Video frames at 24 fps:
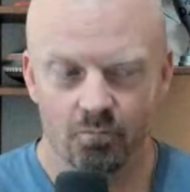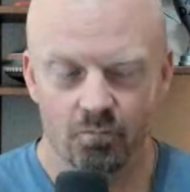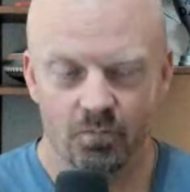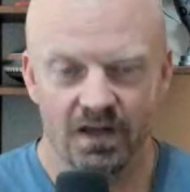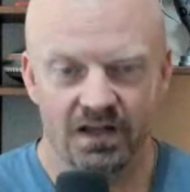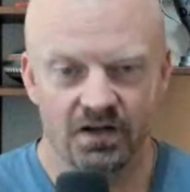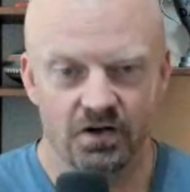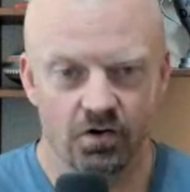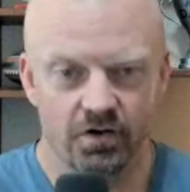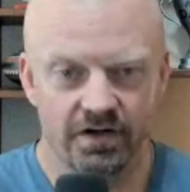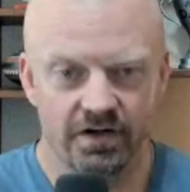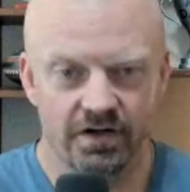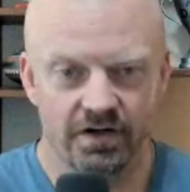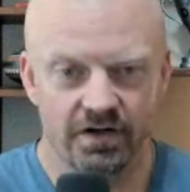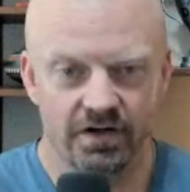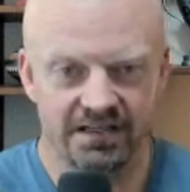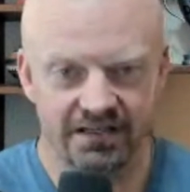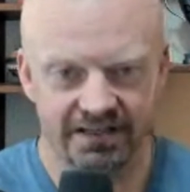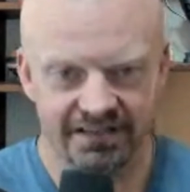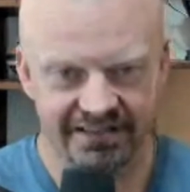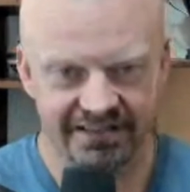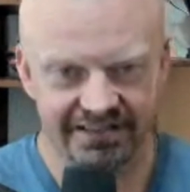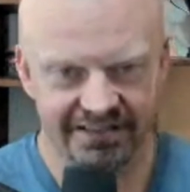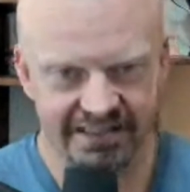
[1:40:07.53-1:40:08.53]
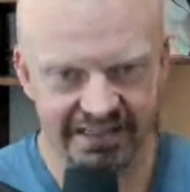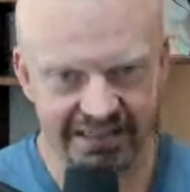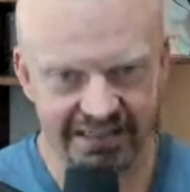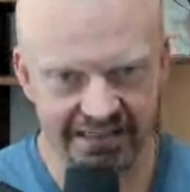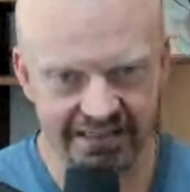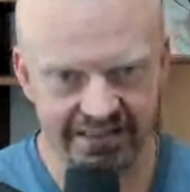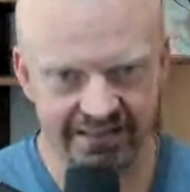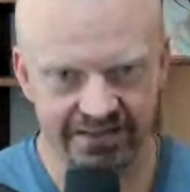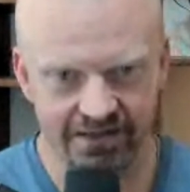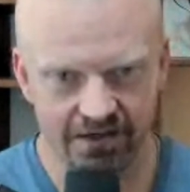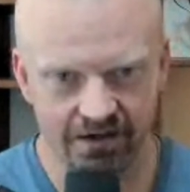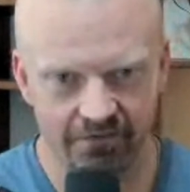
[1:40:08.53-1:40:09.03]
And you're eating the
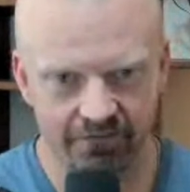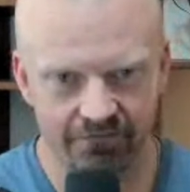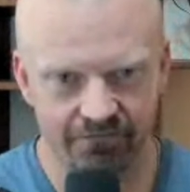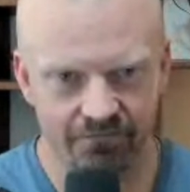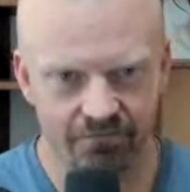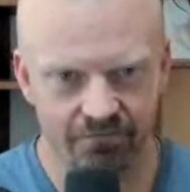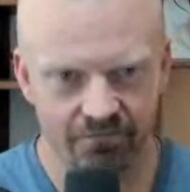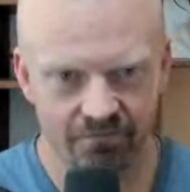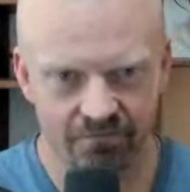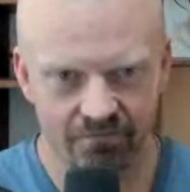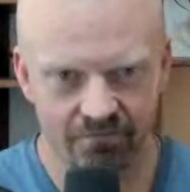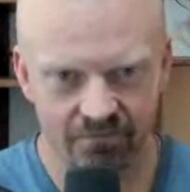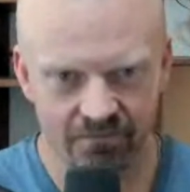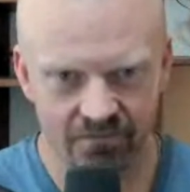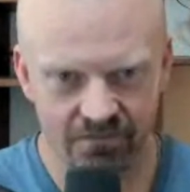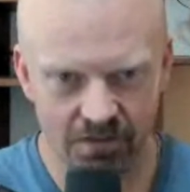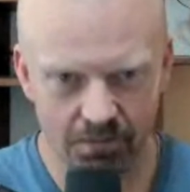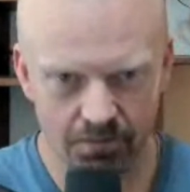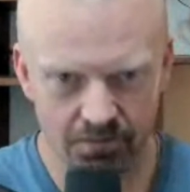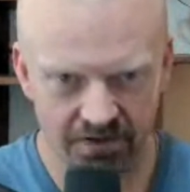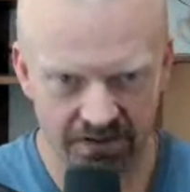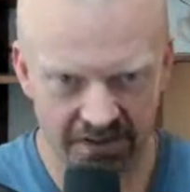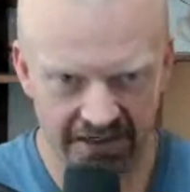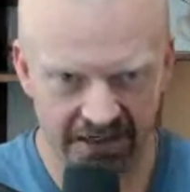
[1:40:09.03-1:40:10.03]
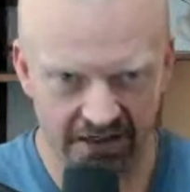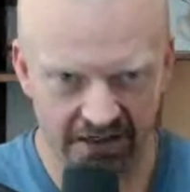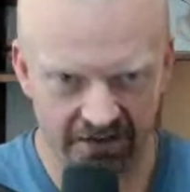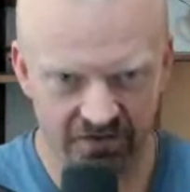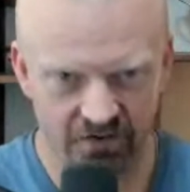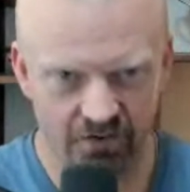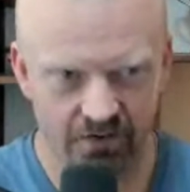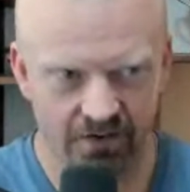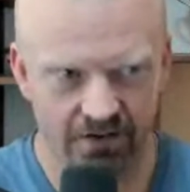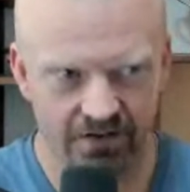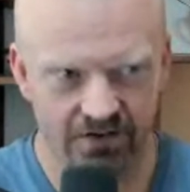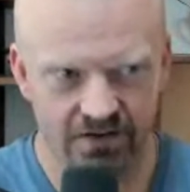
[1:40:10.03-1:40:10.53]
seeds of the plant
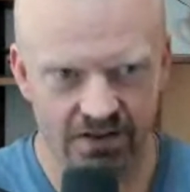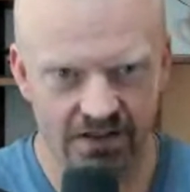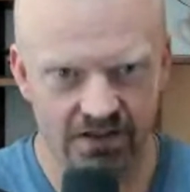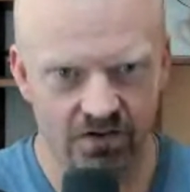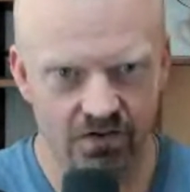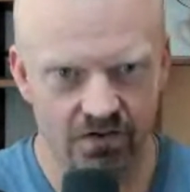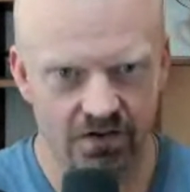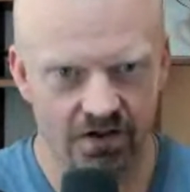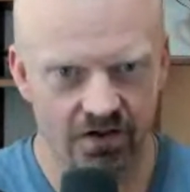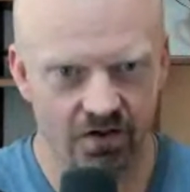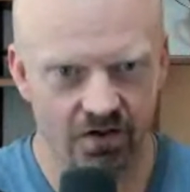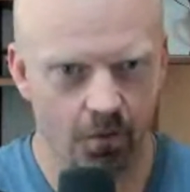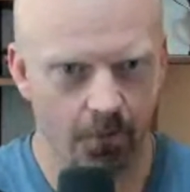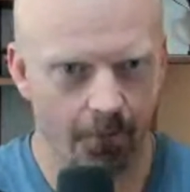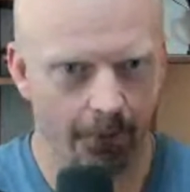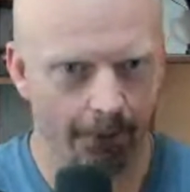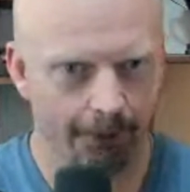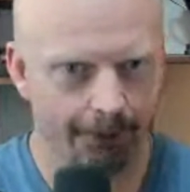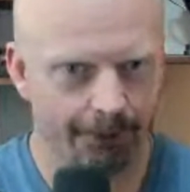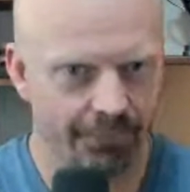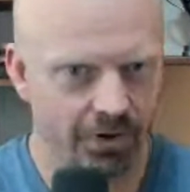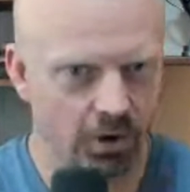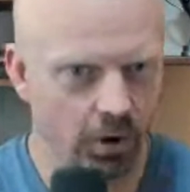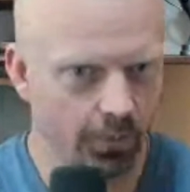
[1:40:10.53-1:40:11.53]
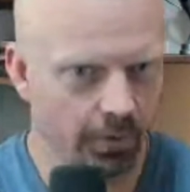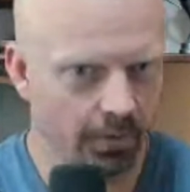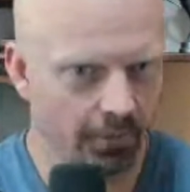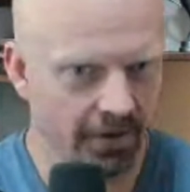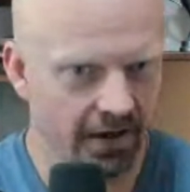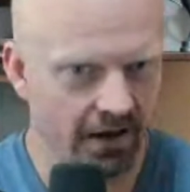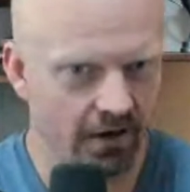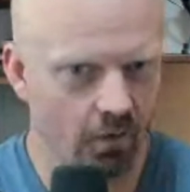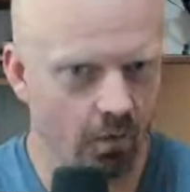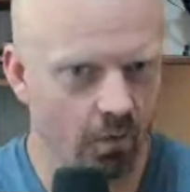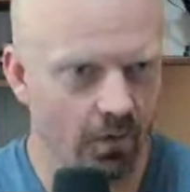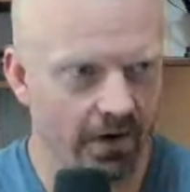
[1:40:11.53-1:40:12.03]
so that then you can go poop them
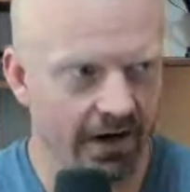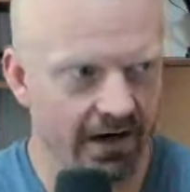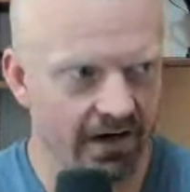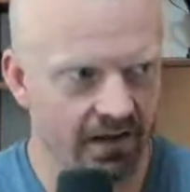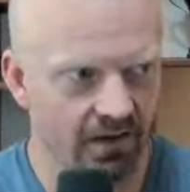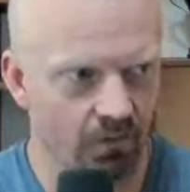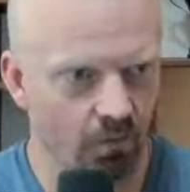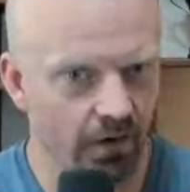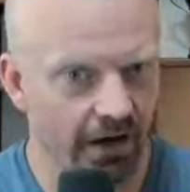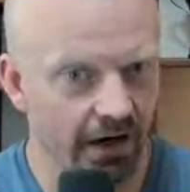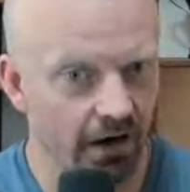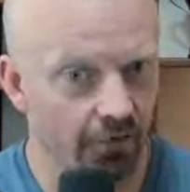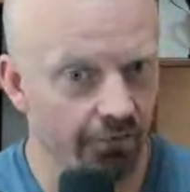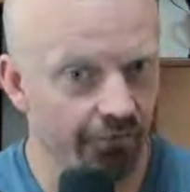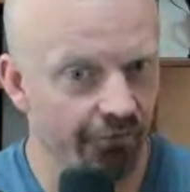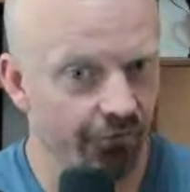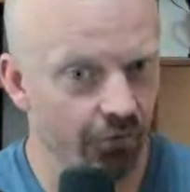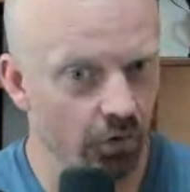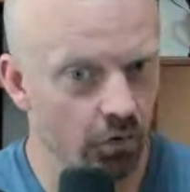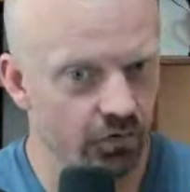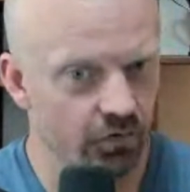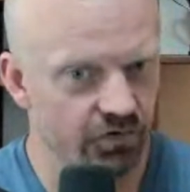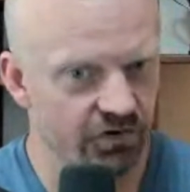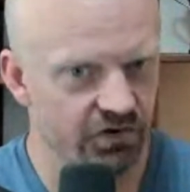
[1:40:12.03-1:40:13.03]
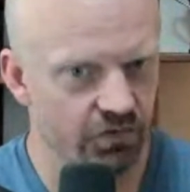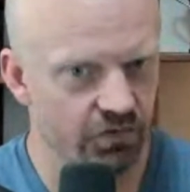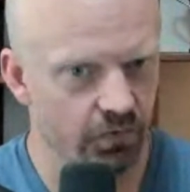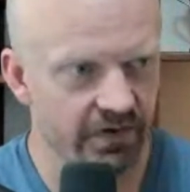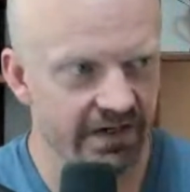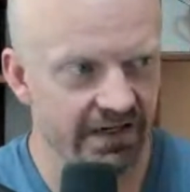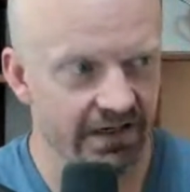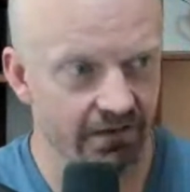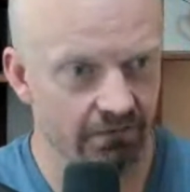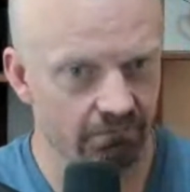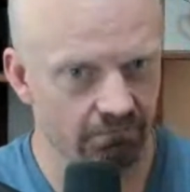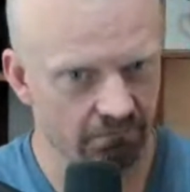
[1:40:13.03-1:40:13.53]
out. Why are fruits
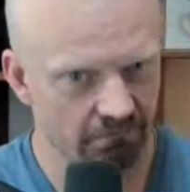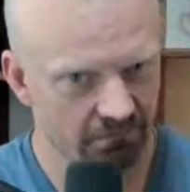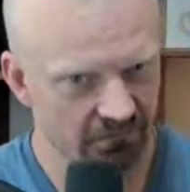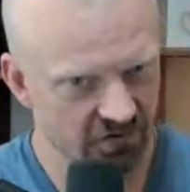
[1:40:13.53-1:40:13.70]
sweet?